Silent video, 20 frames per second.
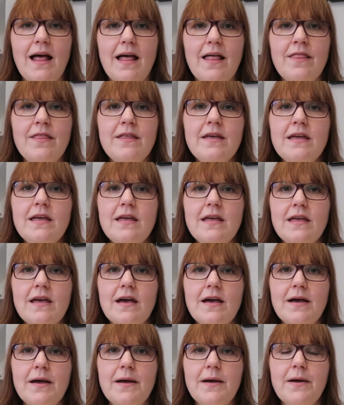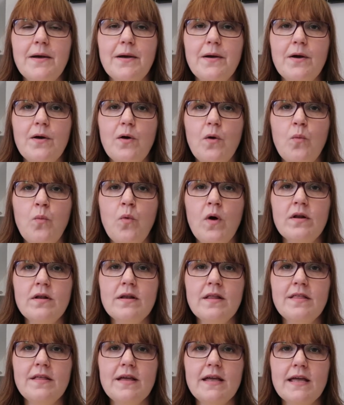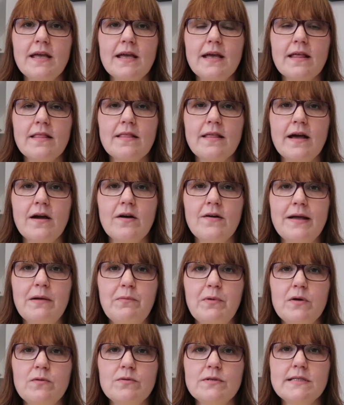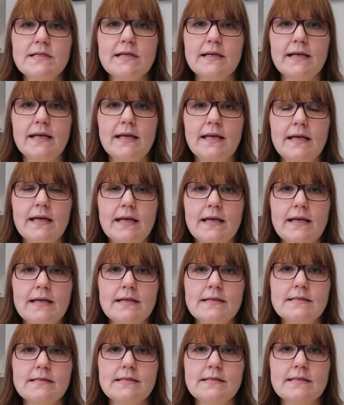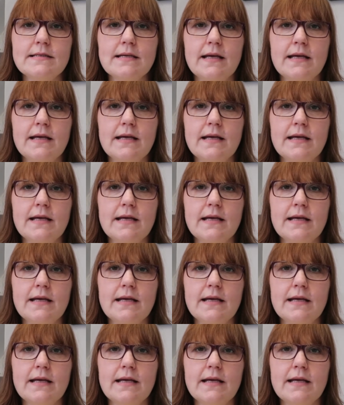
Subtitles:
The one thing that I will say is,